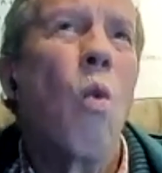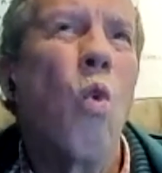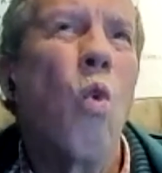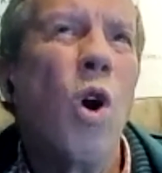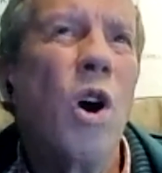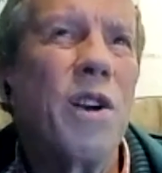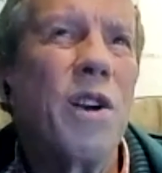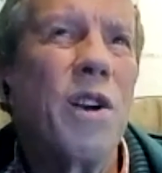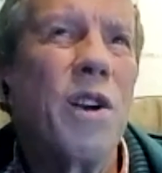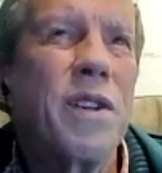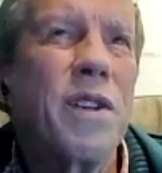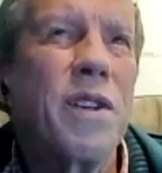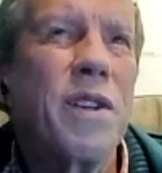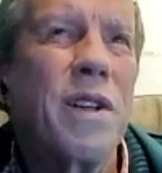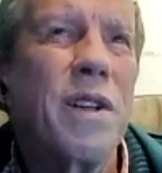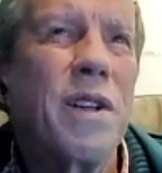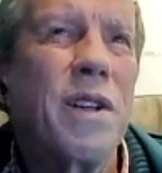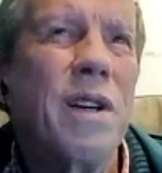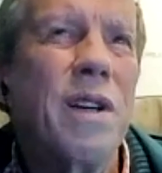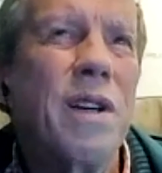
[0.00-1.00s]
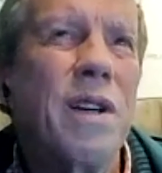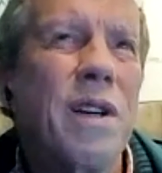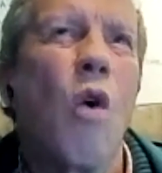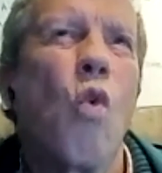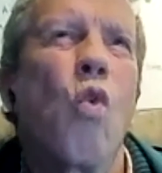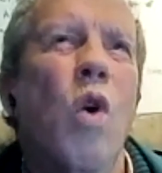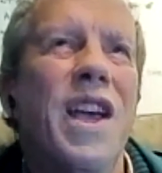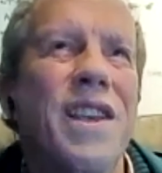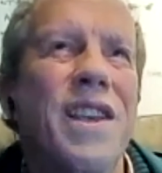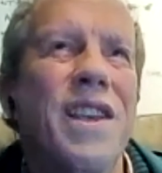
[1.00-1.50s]
what a
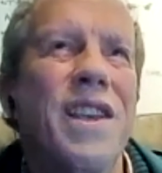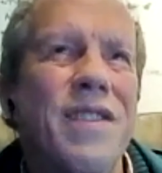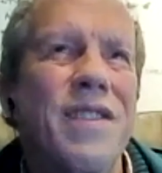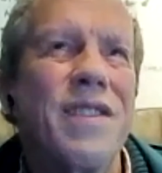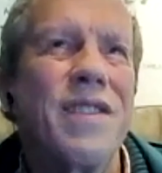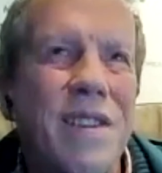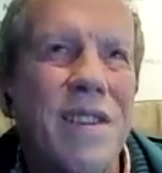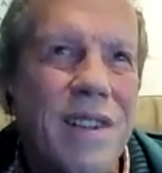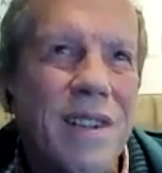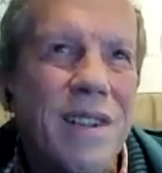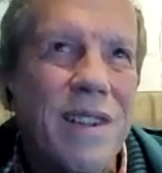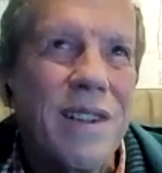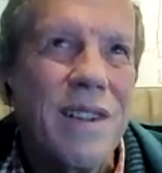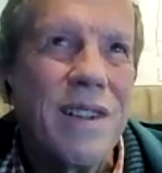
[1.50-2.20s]
waste.